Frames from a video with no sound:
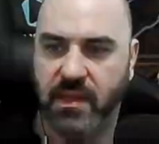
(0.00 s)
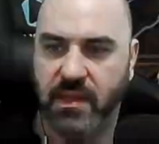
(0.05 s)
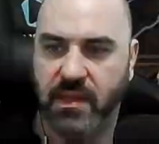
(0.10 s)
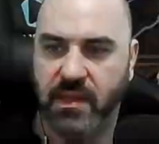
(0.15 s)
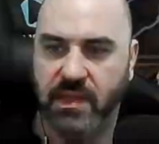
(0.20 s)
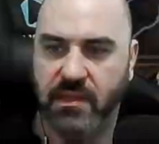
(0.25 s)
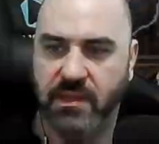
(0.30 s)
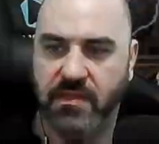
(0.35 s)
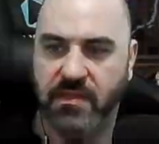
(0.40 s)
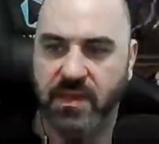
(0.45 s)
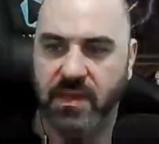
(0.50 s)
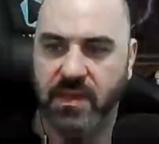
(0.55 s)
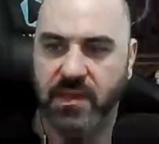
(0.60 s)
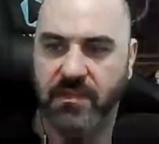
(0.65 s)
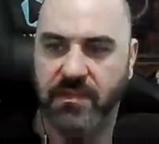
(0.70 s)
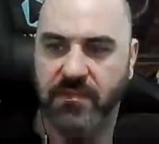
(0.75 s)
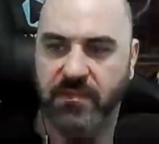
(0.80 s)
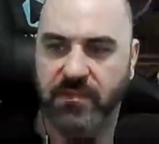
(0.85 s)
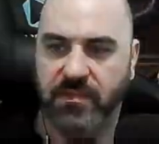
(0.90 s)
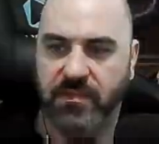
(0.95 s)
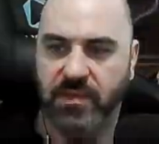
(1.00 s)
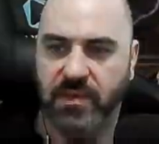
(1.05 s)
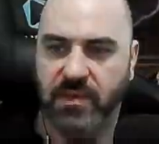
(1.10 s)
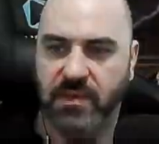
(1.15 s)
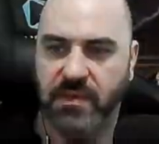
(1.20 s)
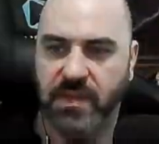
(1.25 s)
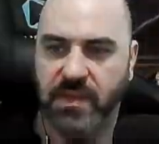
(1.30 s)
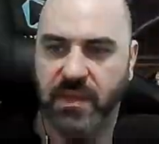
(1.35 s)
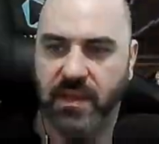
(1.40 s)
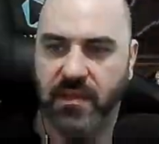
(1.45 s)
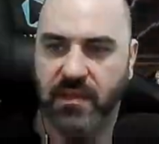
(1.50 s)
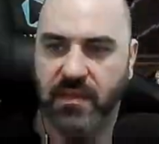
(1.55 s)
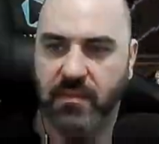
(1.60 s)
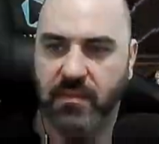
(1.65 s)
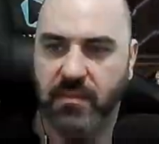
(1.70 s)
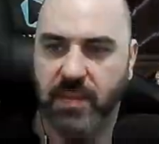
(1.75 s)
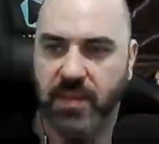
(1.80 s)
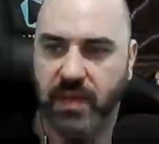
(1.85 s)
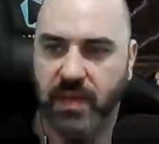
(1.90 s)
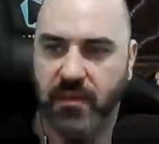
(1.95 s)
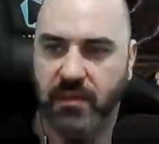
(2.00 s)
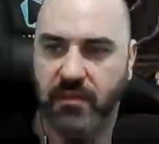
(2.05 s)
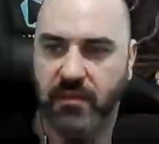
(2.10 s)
is an option for you to scale them better.